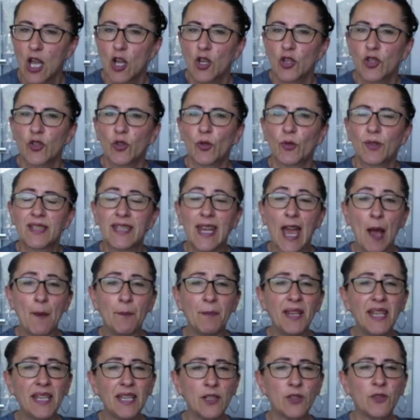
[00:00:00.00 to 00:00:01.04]
So
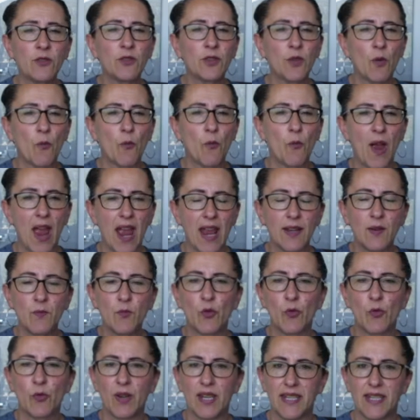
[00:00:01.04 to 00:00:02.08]
tapping into the Ren
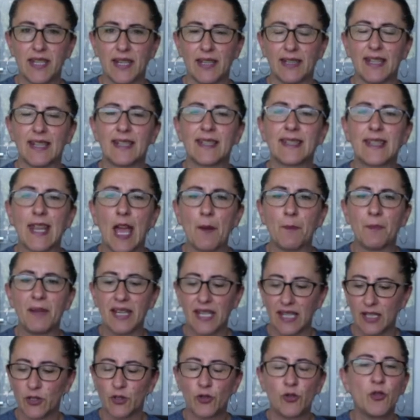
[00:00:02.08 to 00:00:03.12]
meridian, it's
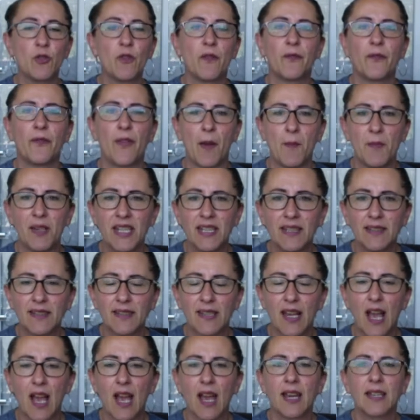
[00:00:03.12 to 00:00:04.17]
tapping into your feminine
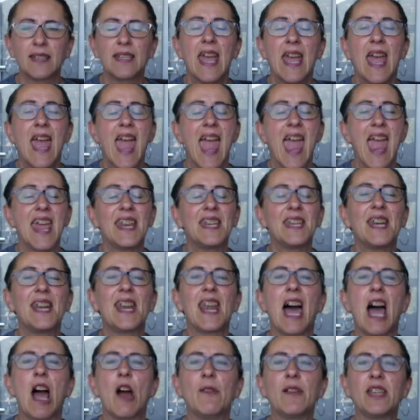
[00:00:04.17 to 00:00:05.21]
side and
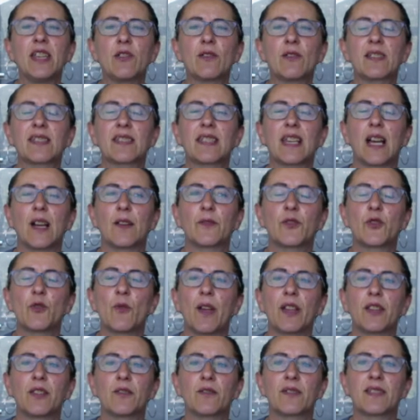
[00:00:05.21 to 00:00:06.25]
allowing yourself to
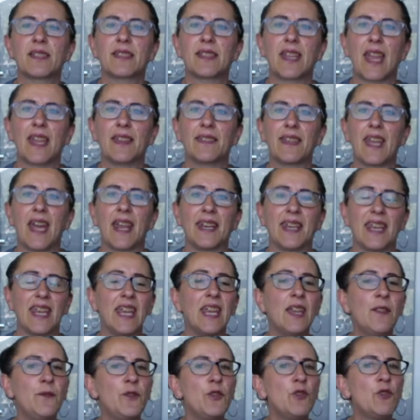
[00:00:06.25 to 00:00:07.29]
understand that
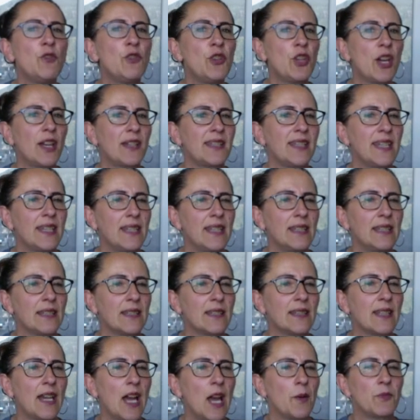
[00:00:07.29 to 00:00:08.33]
if you're not taking the
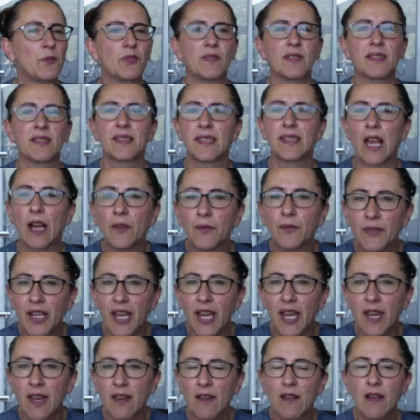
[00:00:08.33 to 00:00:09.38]
time to
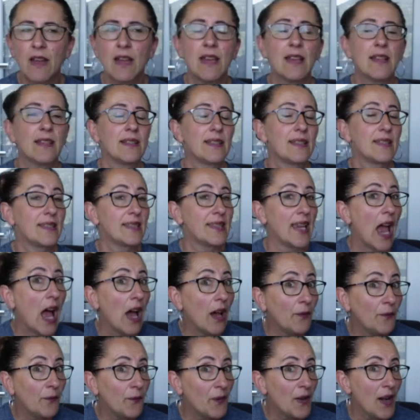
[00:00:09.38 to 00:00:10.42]
self-care,
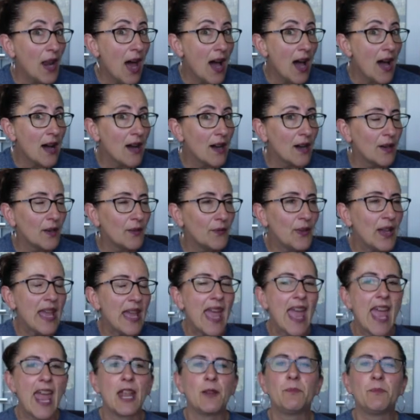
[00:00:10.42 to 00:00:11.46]
self-love,
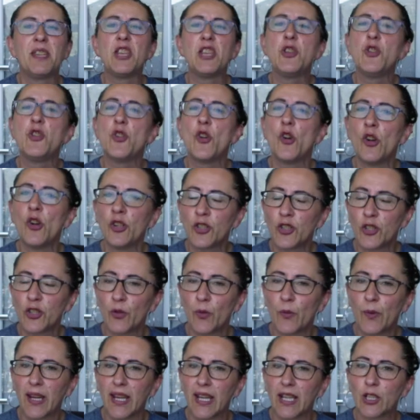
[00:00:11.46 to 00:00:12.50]
and be
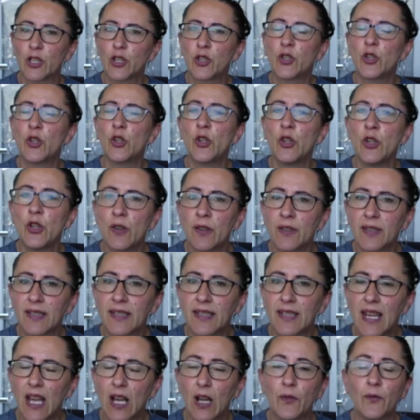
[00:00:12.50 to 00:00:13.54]
nurturing to
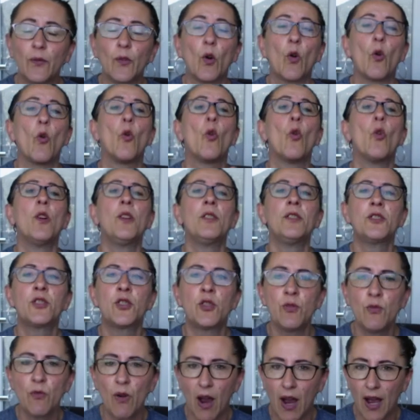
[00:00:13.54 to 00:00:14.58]
yourself or
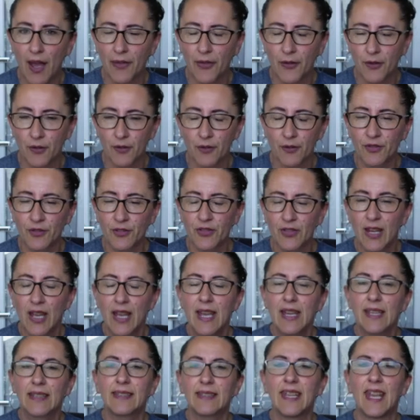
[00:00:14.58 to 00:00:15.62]
to others,
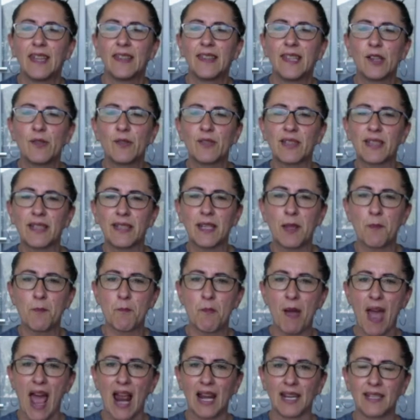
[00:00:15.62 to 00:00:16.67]
then there is an
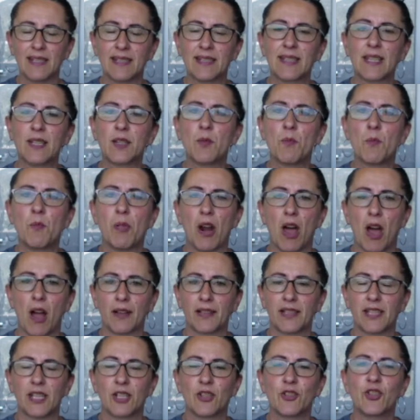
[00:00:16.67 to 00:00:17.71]
imbalance in the
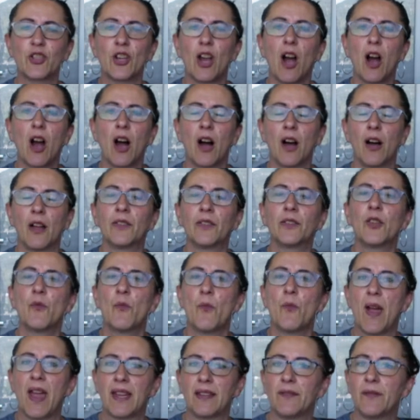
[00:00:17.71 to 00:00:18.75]
blockage on the
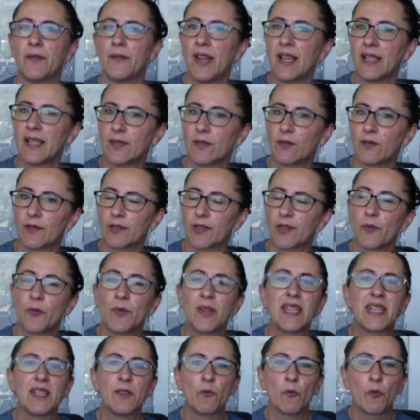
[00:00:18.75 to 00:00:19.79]
Ren vessel. So we
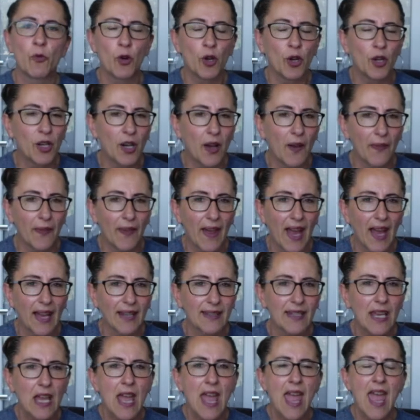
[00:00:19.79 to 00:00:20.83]
can work on that.
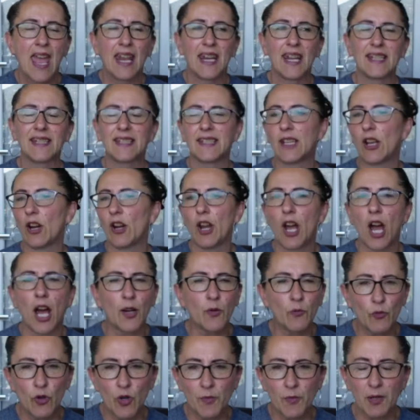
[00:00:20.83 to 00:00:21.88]
And I see a lot
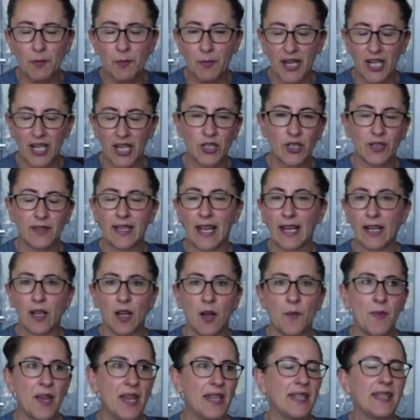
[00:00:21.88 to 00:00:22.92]
of women patients that
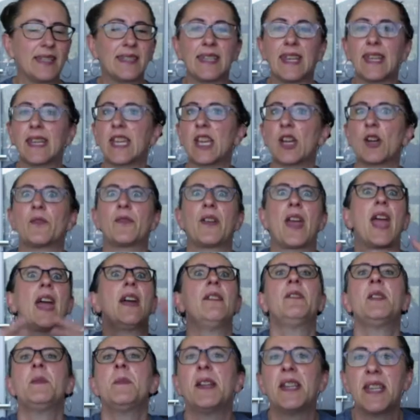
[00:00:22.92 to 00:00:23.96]
come in and take care of
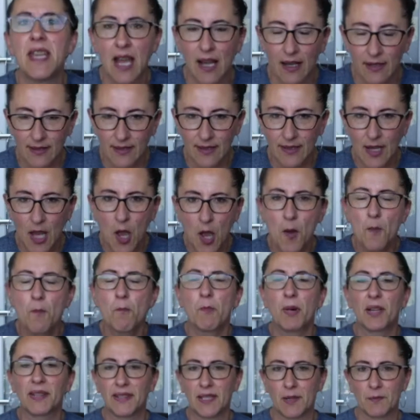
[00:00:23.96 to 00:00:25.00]
everybody else
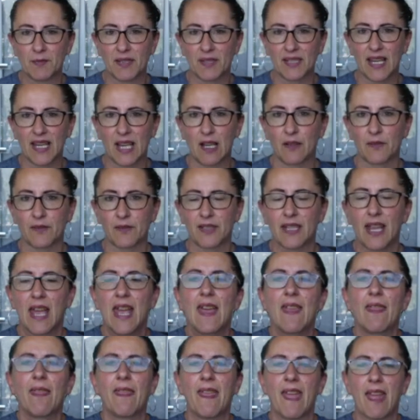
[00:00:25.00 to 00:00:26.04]
but themselves.
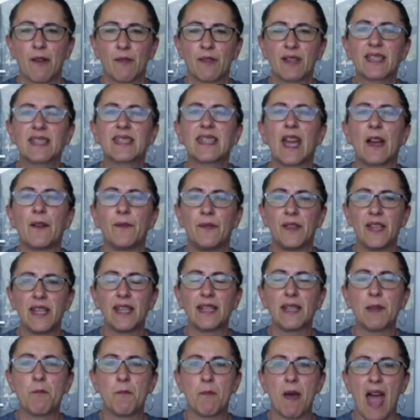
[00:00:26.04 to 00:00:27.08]
There is definitely
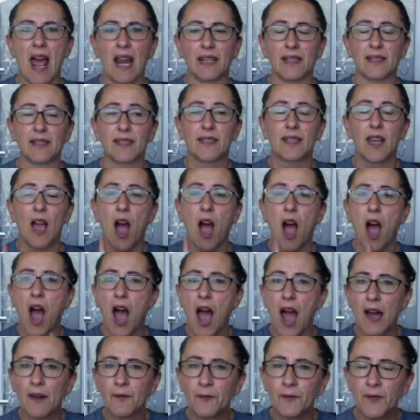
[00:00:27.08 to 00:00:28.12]
an imbalance.
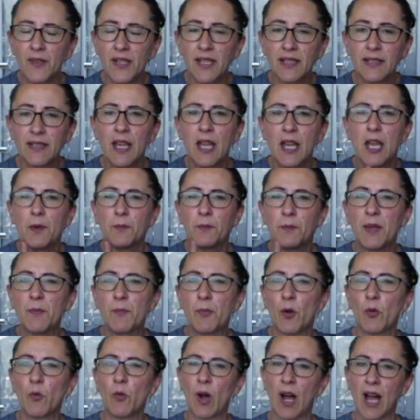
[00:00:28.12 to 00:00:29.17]
Often,
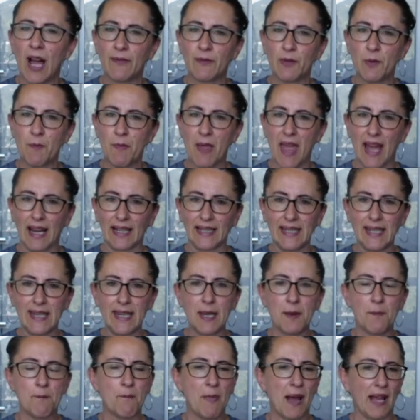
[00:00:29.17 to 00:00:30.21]
people will have a
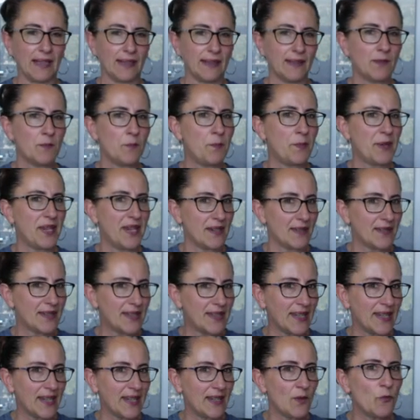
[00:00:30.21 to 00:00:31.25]
belly button
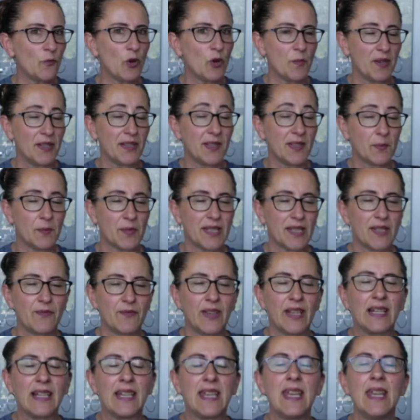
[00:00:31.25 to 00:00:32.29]
piercing, women
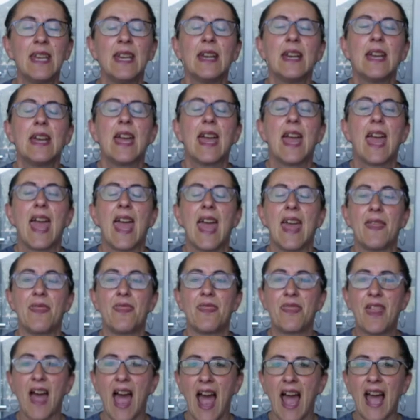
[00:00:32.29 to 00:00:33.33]
specifically,
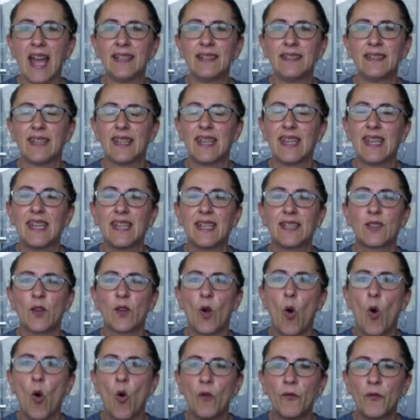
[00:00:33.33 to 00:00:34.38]
and that is
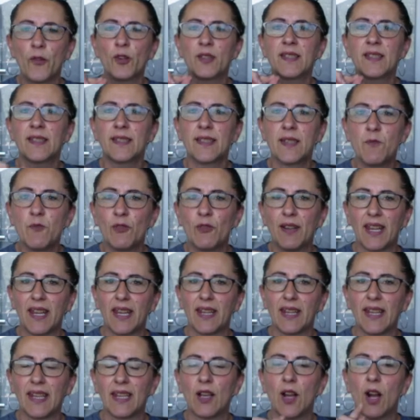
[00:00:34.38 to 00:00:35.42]

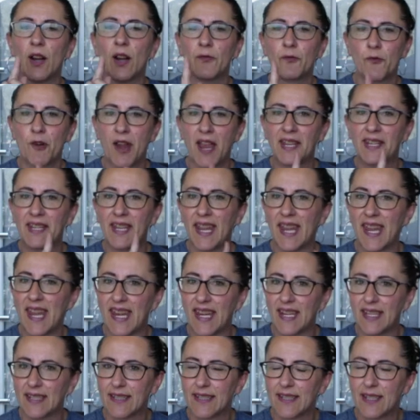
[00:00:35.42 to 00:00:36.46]
overstimulating of Ren
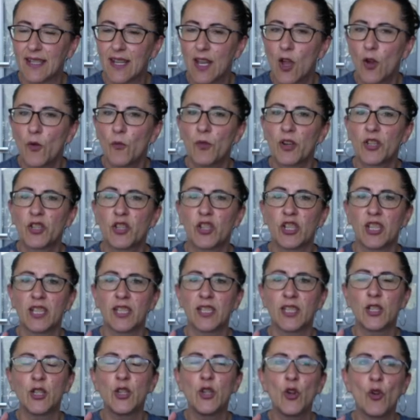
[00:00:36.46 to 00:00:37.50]
8, which
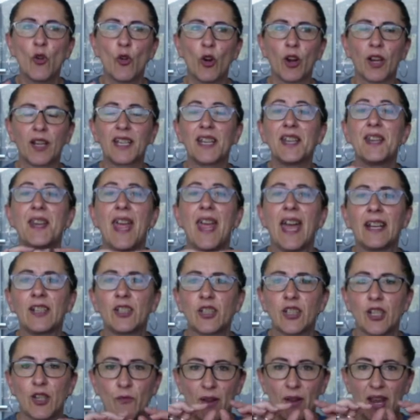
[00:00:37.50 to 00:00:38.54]
is your connection.